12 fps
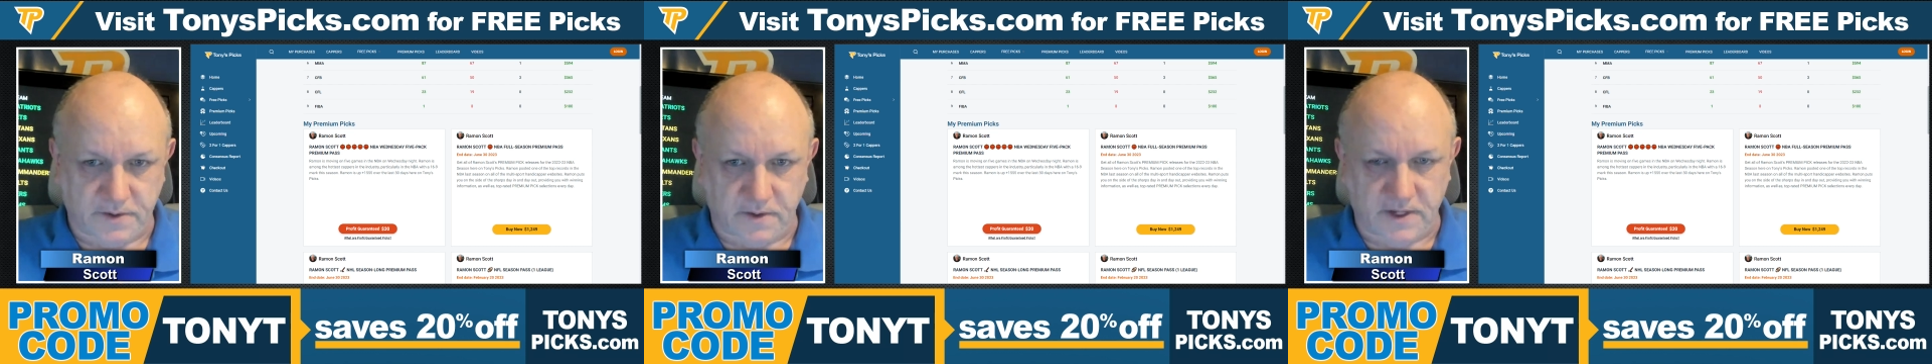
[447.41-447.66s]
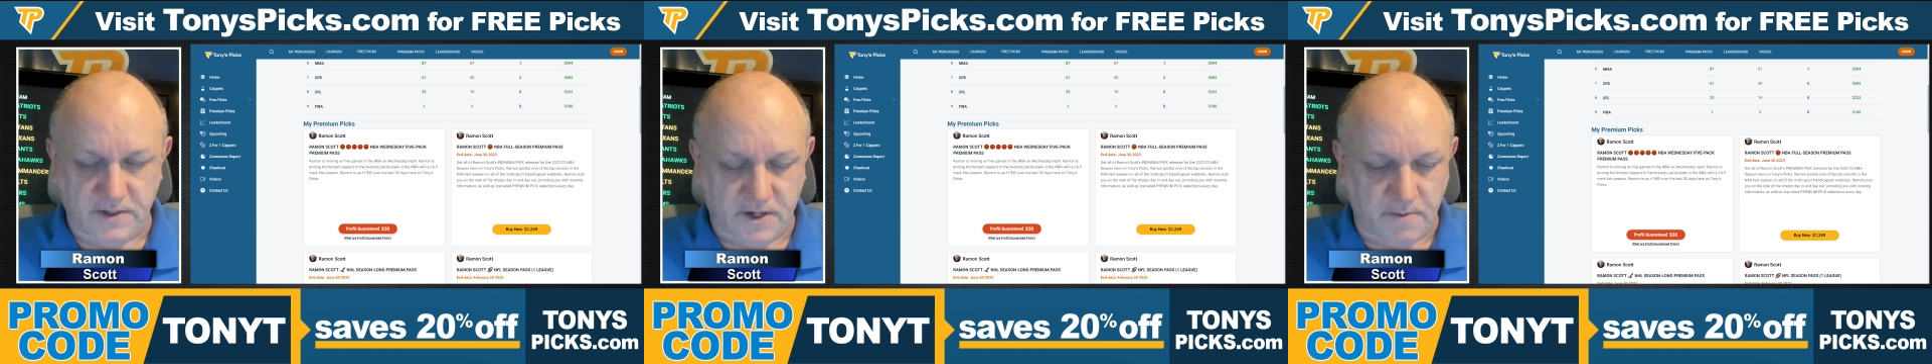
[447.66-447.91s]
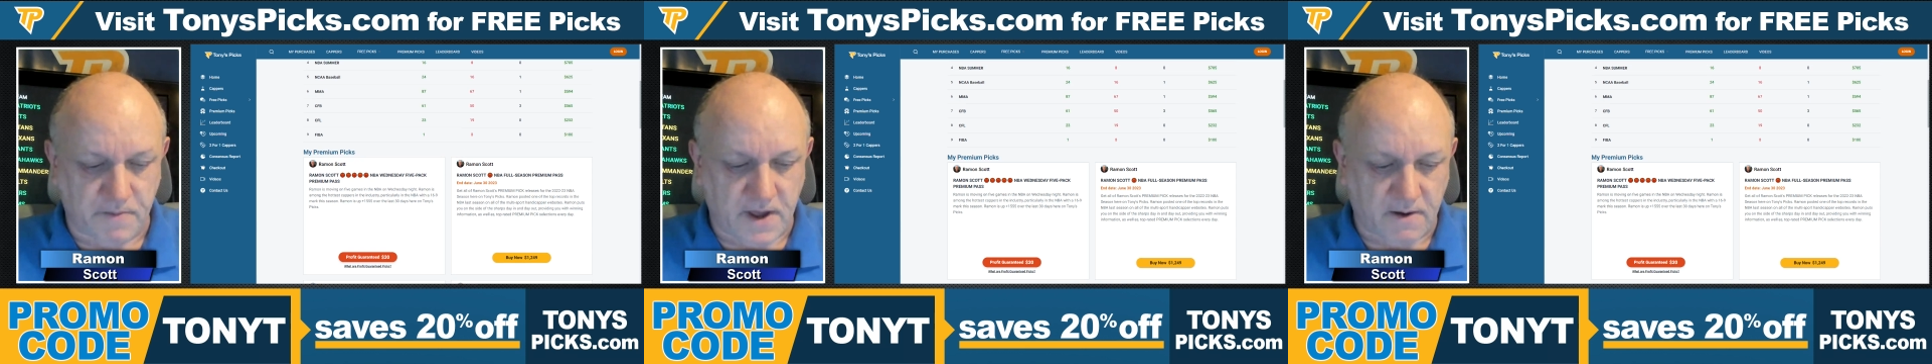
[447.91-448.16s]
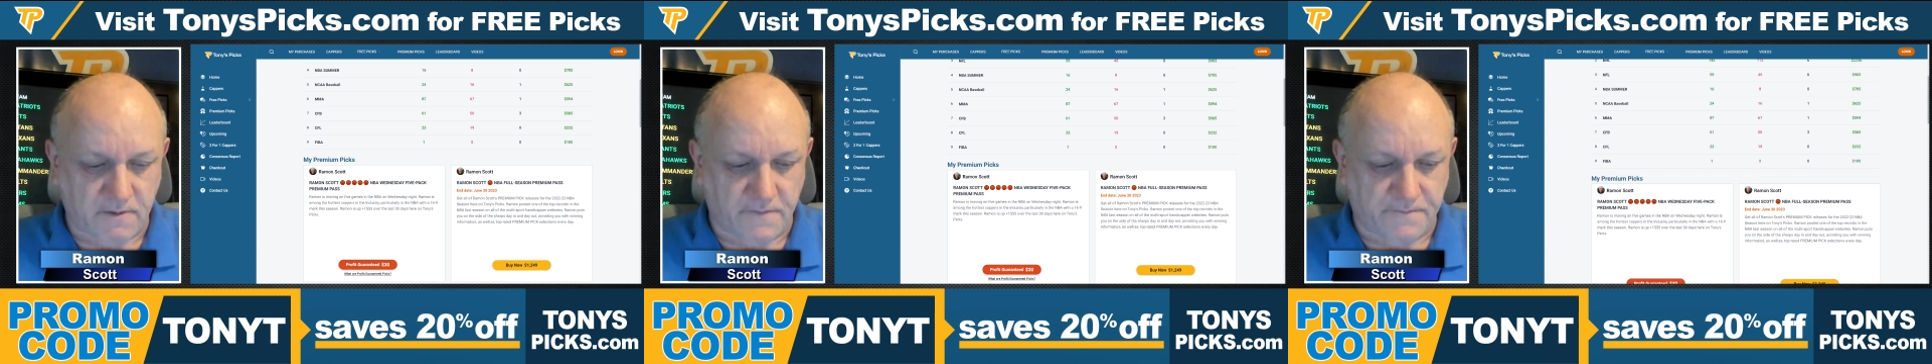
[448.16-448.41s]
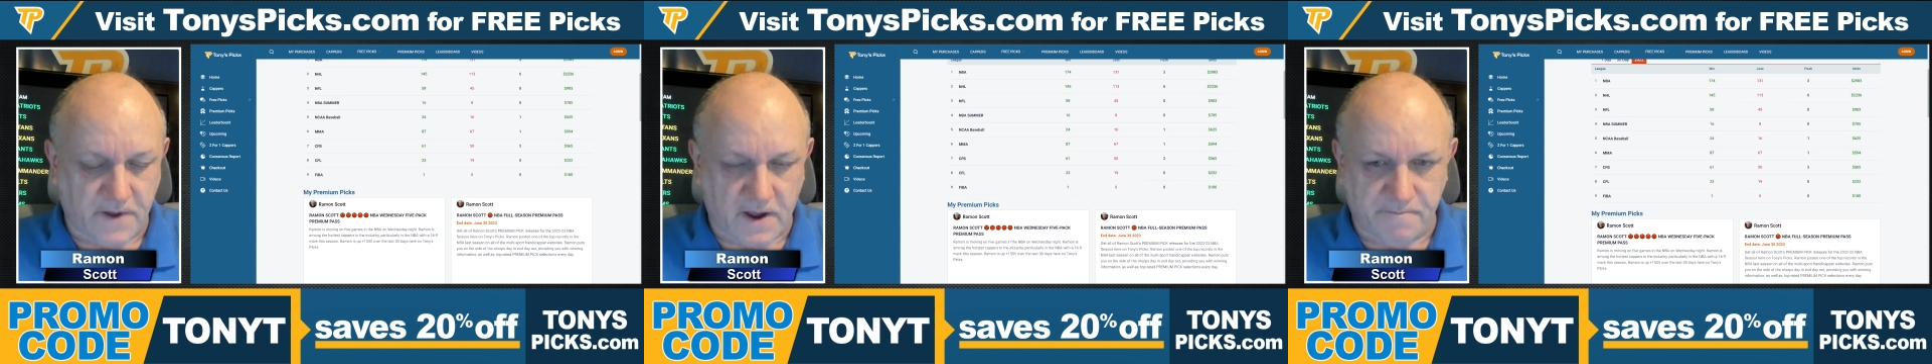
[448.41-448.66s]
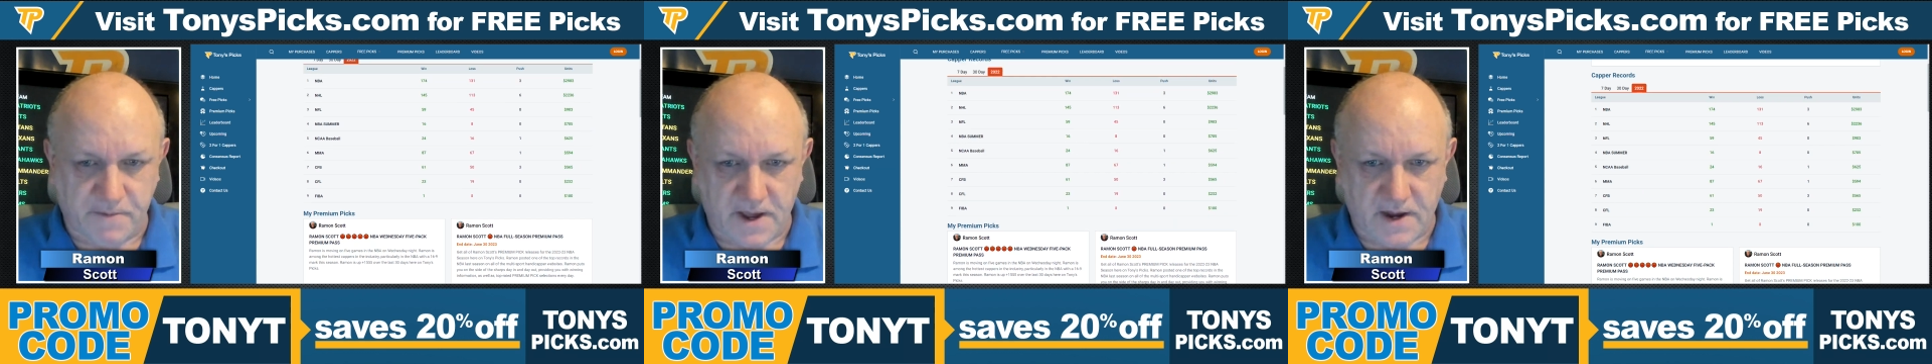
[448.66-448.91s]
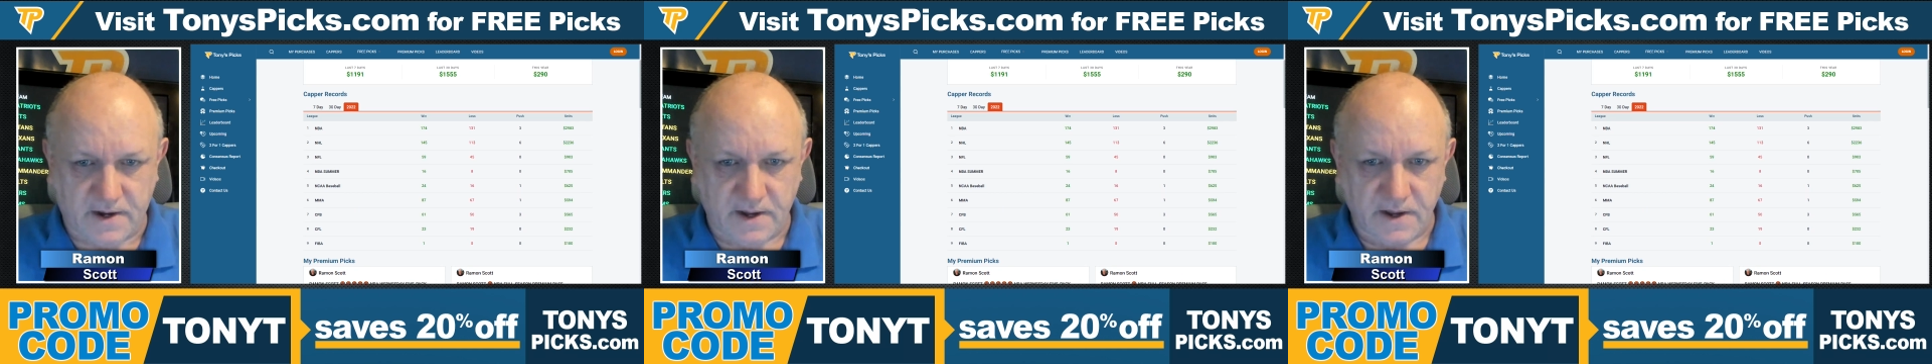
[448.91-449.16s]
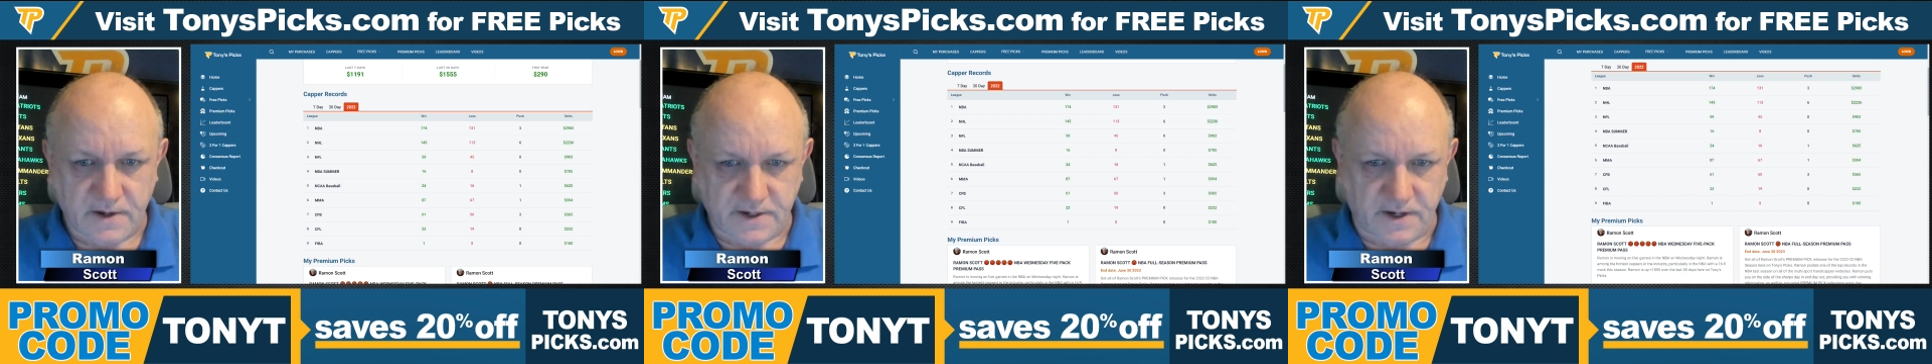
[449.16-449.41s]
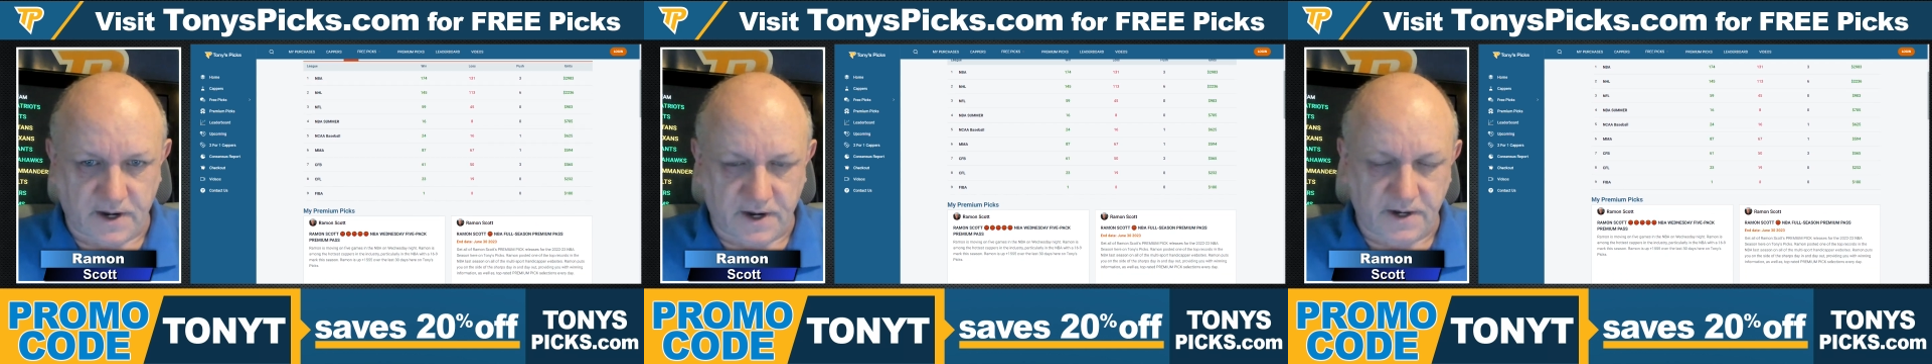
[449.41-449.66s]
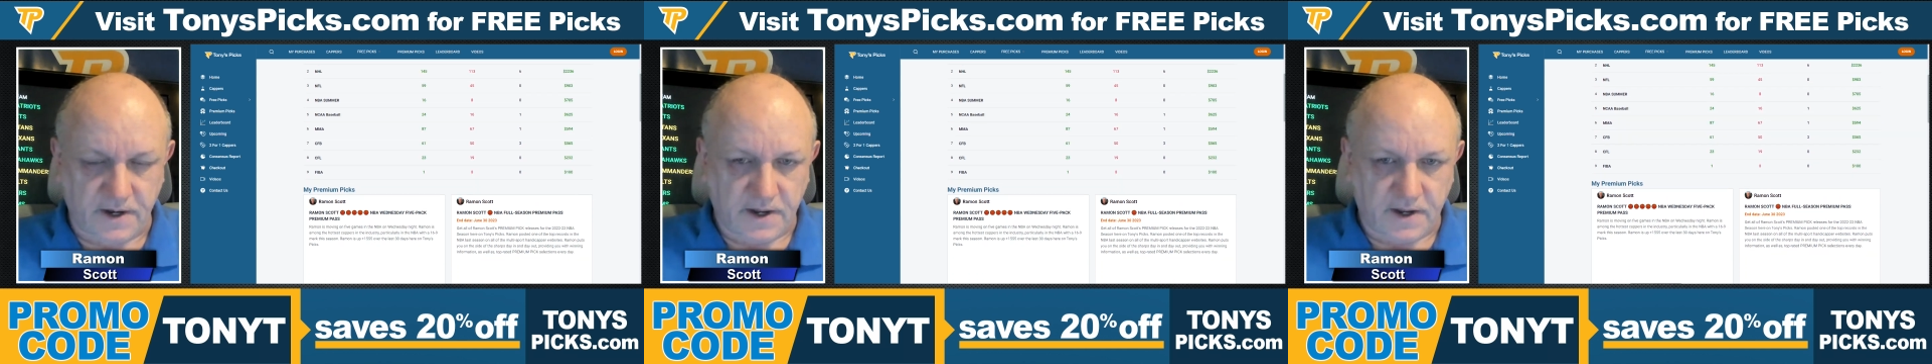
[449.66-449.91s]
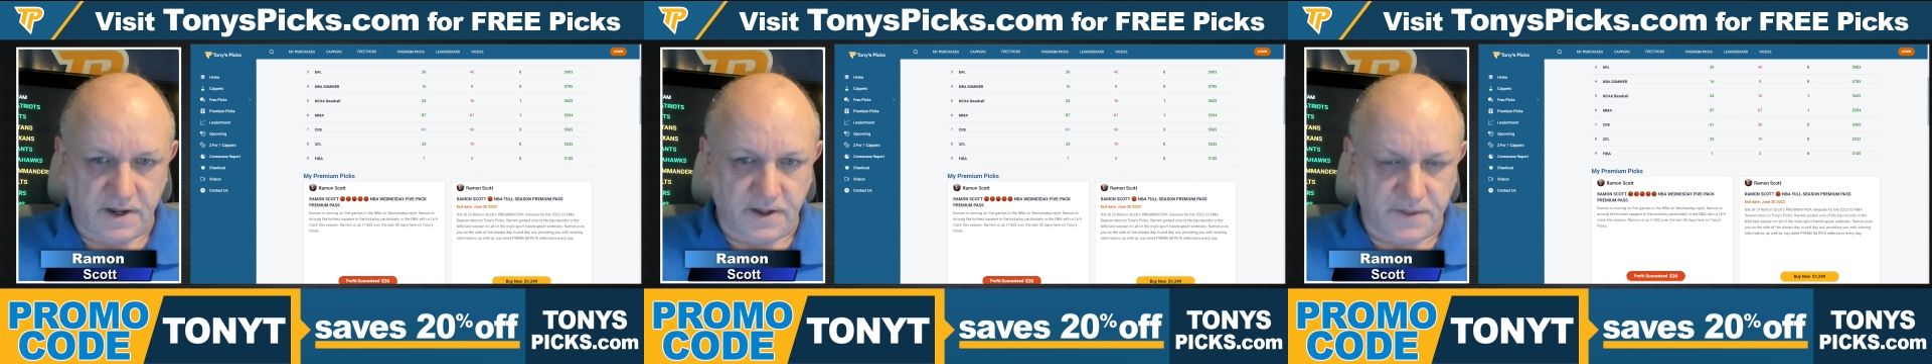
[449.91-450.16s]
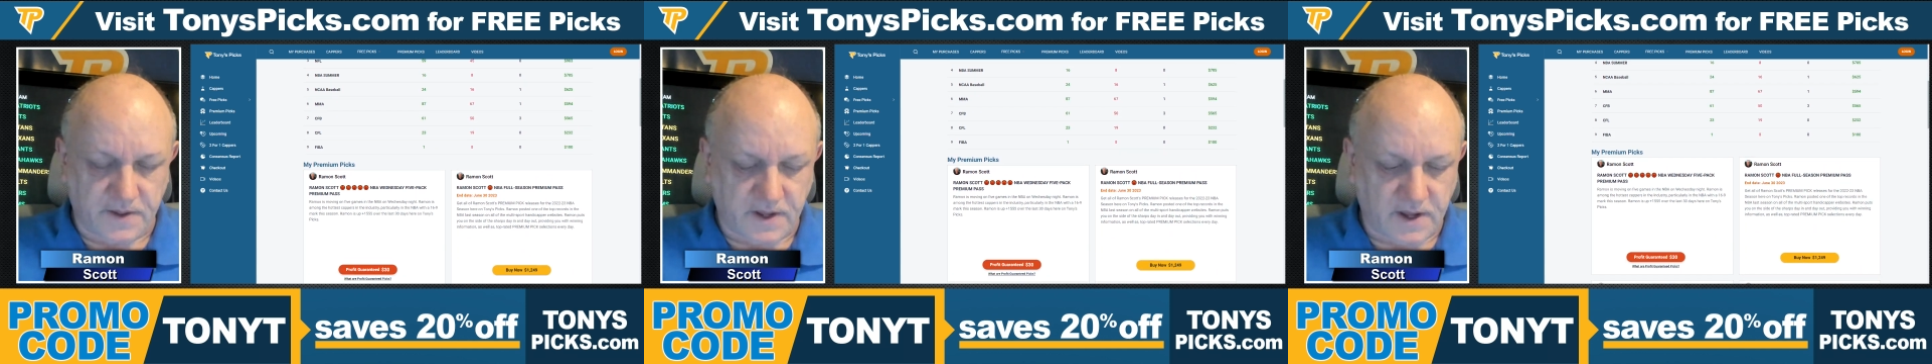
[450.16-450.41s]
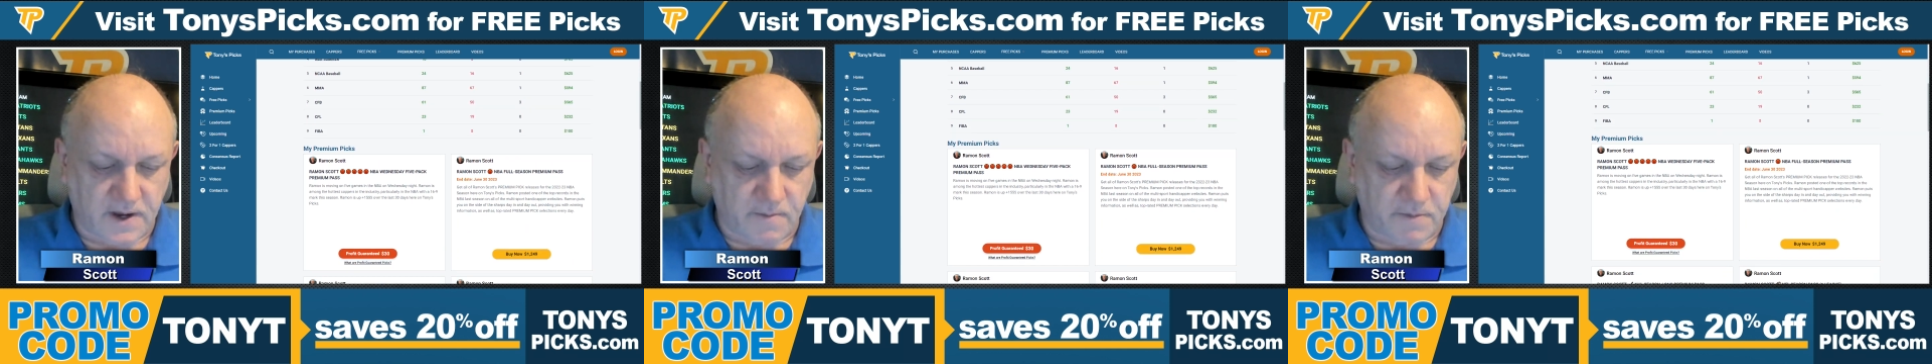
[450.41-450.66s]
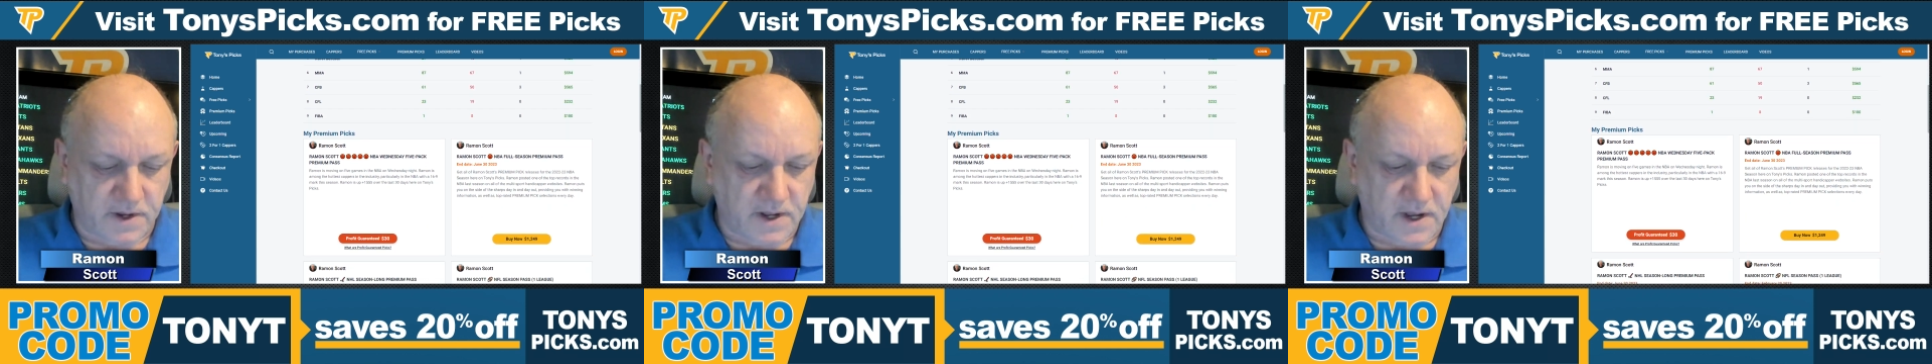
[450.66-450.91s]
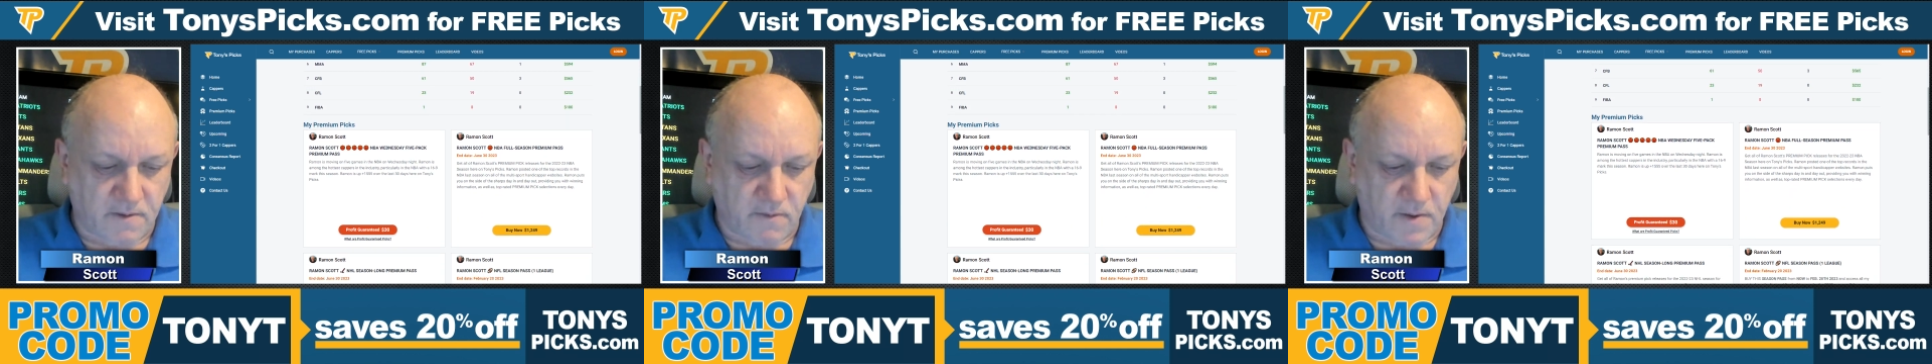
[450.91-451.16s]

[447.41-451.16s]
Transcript: So let's come back with a five-pack tonight in the N B A,